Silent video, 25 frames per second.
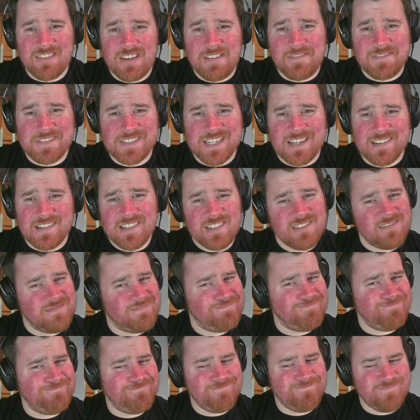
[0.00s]
for Jericho?
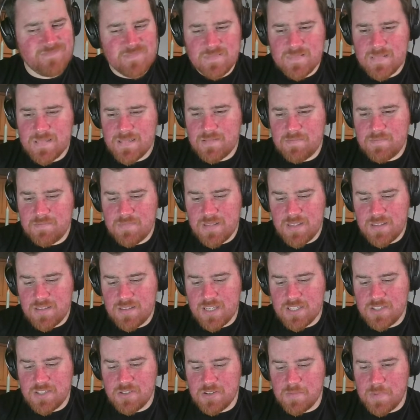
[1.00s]

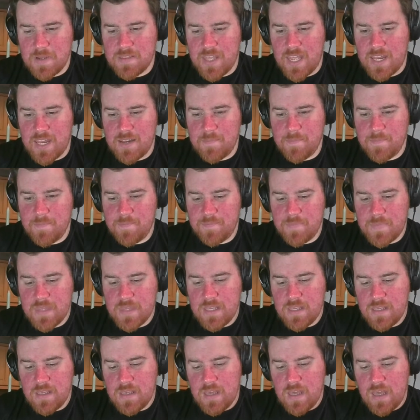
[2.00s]
Not sure about that.
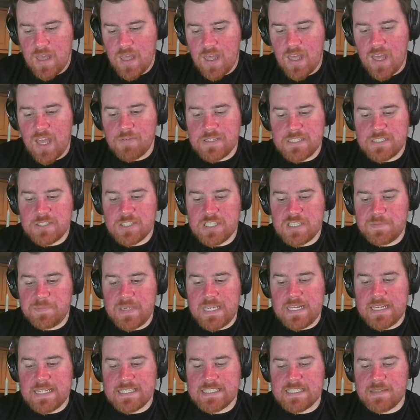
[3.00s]
Wrestler
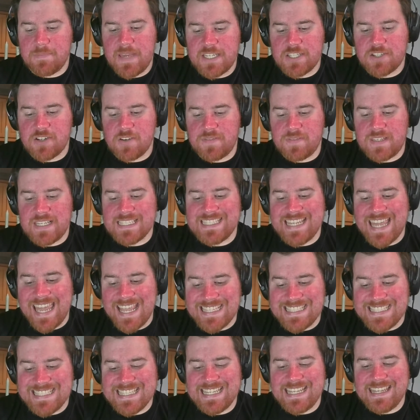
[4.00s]
speed is a measure of the
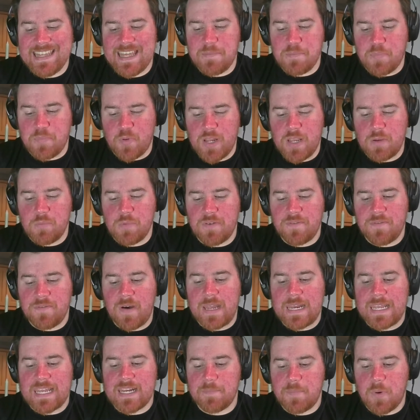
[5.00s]
intensity they bring when
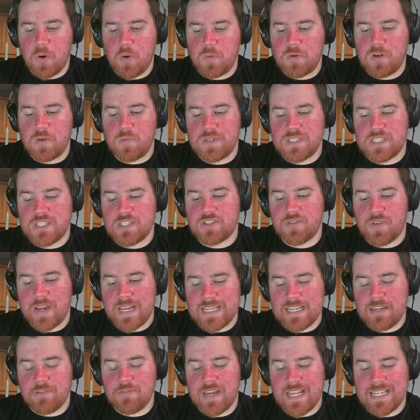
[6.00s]
fighting an opponent, which is
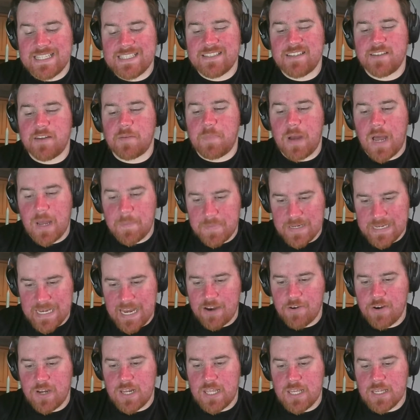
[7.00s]
directly relates to their
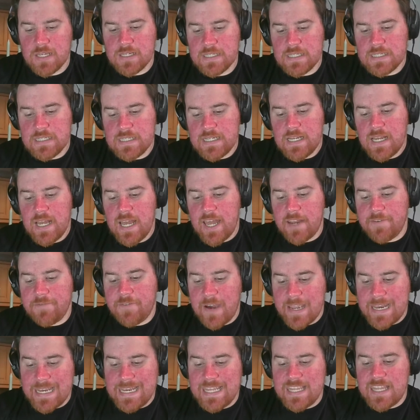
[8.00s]
popularity. And
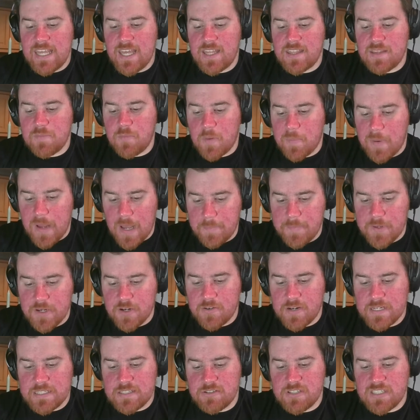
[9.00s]
finally, the more popular a
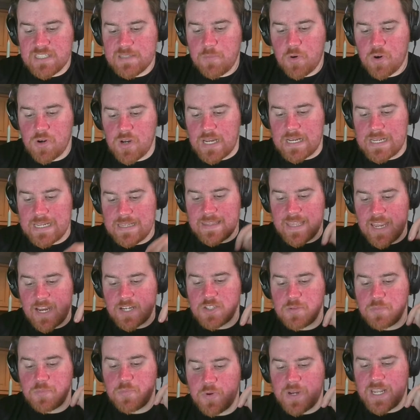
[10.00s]
wrestler is, the more likely they are
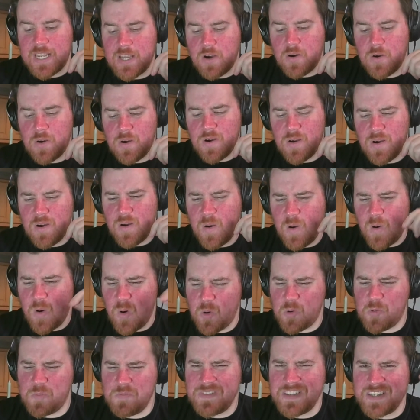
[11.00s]
to bring
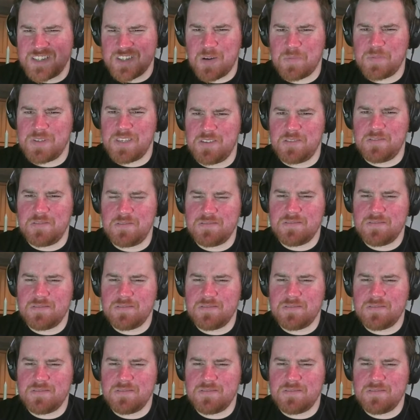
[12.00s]
home the W.